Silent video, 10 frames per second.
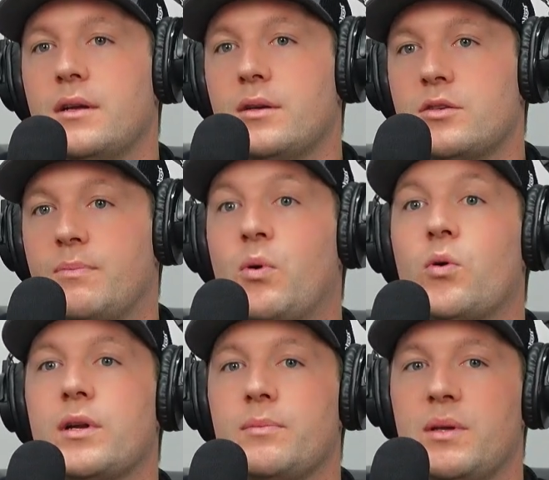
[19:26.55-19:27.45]

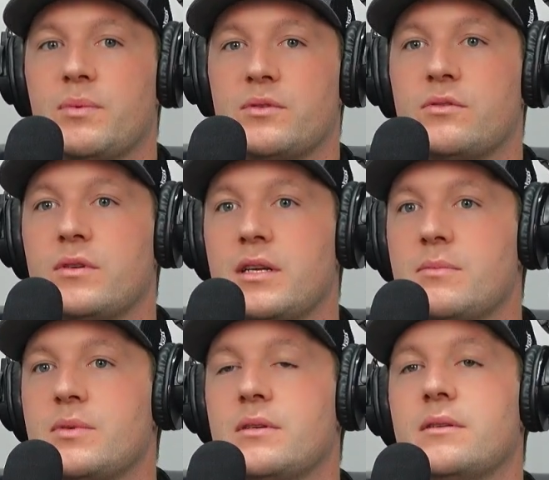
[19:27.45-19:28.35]
supporting people's
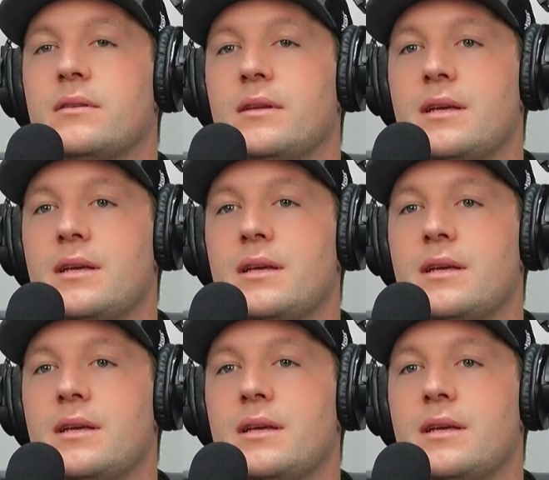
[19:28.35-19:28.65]
dreams and